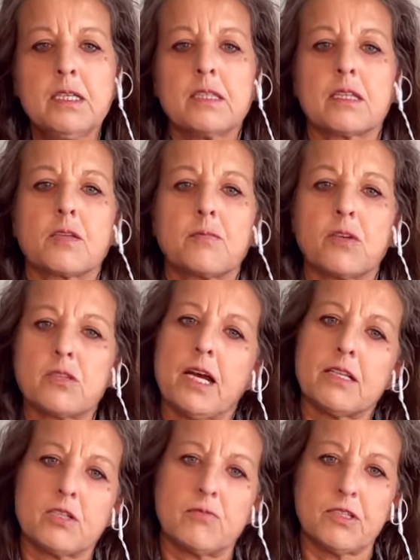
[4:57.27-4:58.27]
that the mills
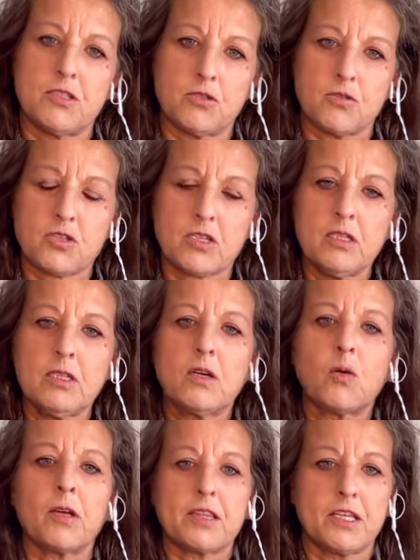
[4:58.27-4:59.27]
had to reduce
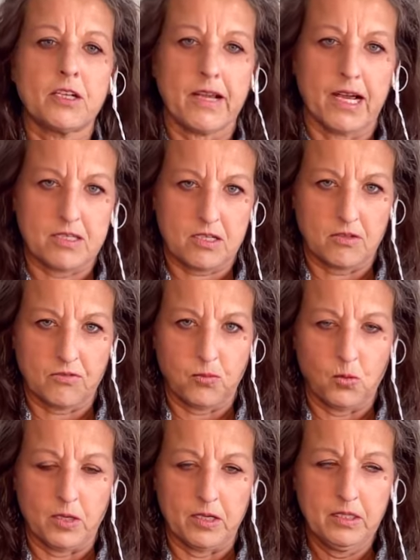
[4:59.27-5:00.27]
what they're asking
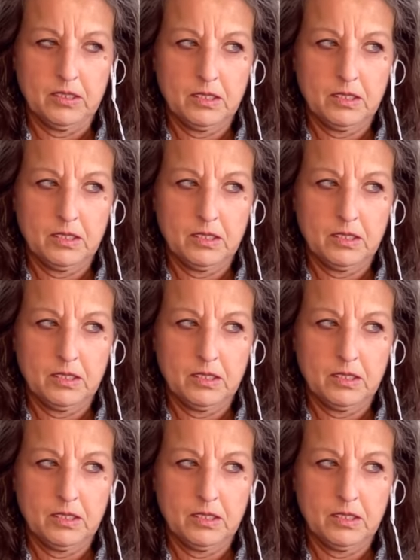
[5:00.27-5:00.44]
for.